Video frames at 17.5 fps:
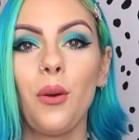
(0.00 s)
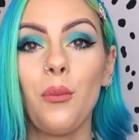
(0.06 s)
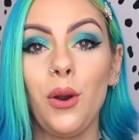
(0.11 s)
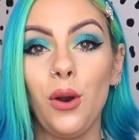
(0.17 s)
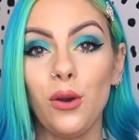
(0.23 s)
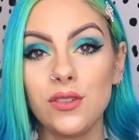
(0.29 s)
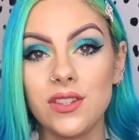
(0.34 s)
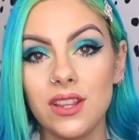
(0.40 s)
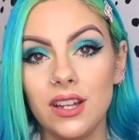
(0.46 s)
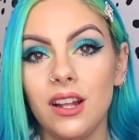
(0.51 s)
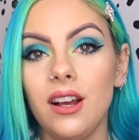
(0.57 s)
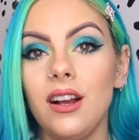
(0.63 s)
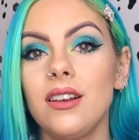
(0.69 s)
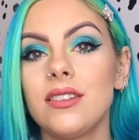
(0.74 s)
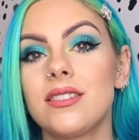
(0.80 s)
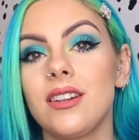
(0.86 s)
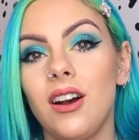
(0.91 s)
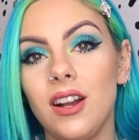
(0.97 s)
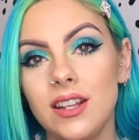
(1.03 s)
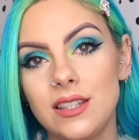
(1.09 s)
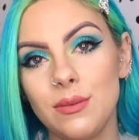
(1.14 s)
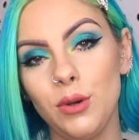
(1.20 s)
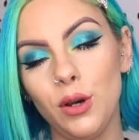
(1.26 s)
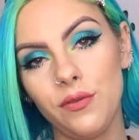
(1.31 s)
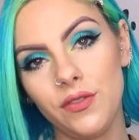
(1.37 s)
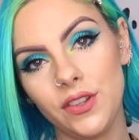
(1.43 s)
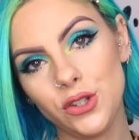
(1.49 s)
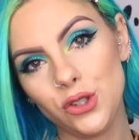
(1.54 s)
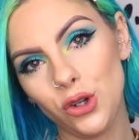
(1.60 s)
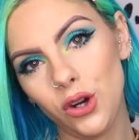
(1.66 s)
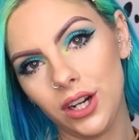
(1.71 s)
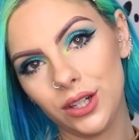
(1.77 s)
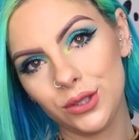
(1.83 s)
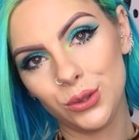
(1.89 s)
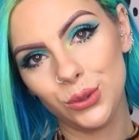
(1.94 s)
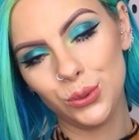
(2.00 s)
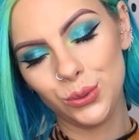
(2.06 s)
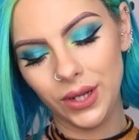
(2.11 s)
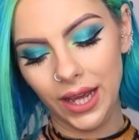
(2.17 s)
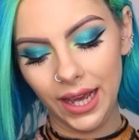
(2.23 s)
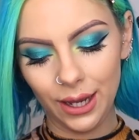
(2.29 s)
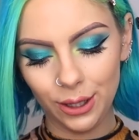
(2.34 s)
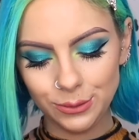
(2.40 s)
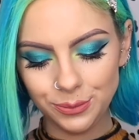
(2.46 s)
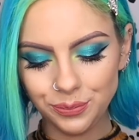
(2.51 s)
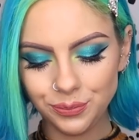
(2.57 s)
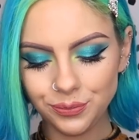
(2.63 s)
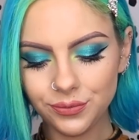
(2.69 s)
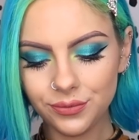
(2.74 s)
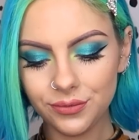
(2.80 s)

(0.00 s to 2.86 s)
We're on to the last item of this try-on haul now.